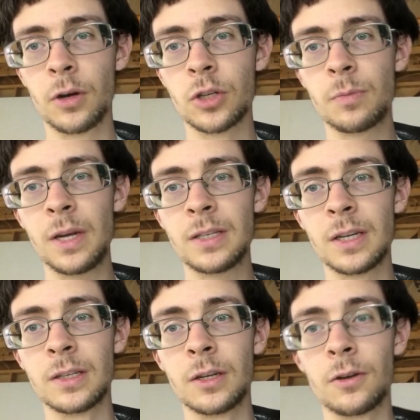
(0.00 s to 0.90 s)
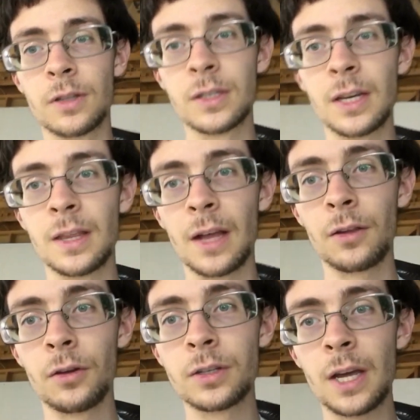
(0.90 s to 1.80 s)
species. And you can see that
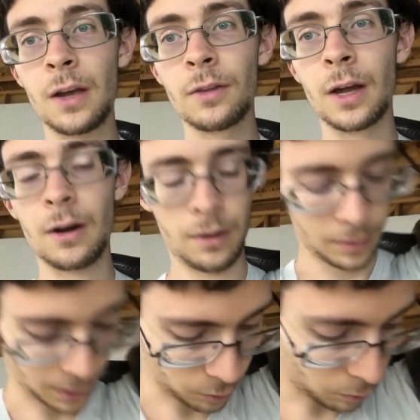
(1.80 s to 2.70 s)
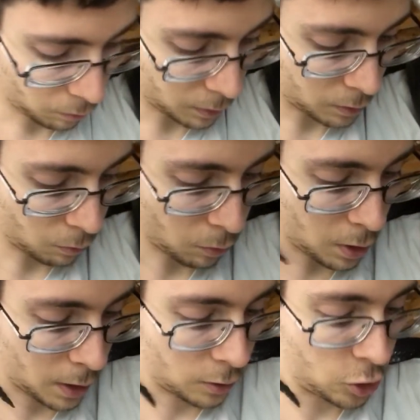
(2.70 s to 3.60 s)
little tail there. That's one reason
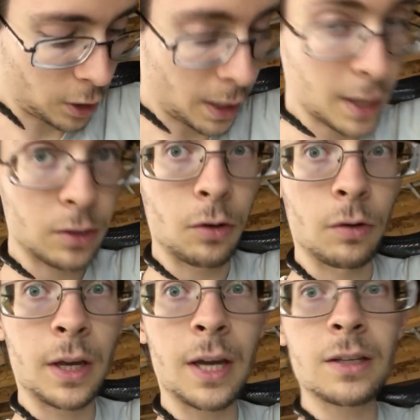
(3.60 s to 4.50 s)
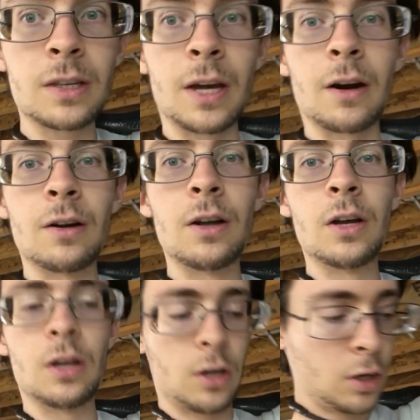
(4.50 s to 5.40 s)
why she has little kinks there.
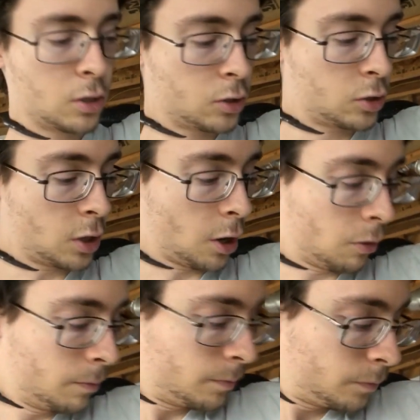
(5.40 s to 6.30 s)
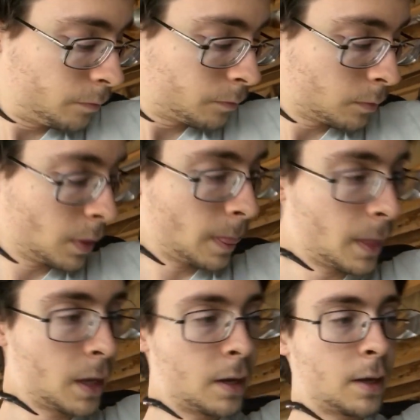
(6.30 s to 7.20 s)
So,
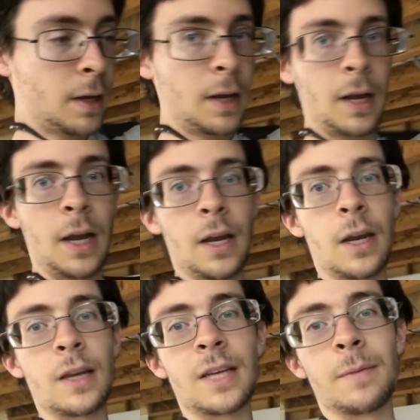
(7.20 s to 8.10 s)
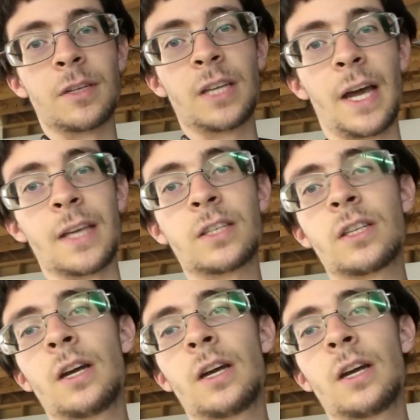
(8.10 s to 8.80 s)
in an attempt to test